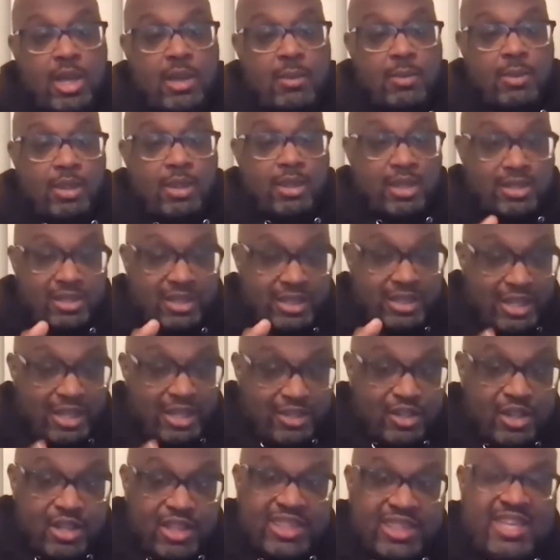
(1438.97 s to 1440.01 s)
because
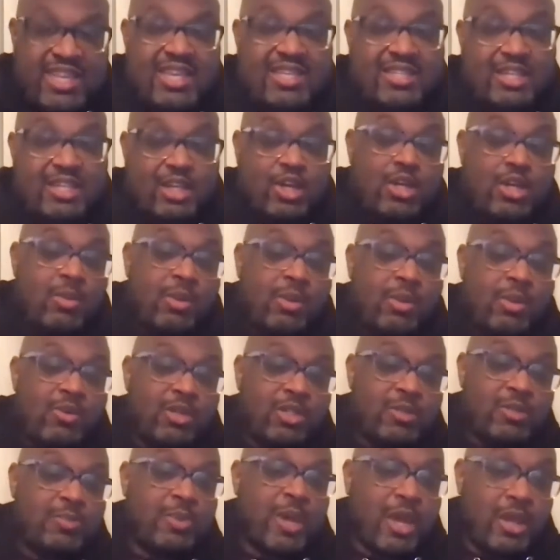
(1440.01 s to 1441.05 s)
these are the things that are going to be
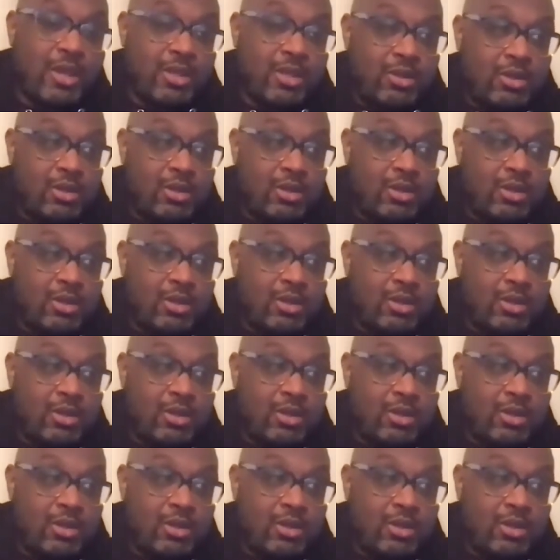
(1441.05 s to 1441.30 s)
respect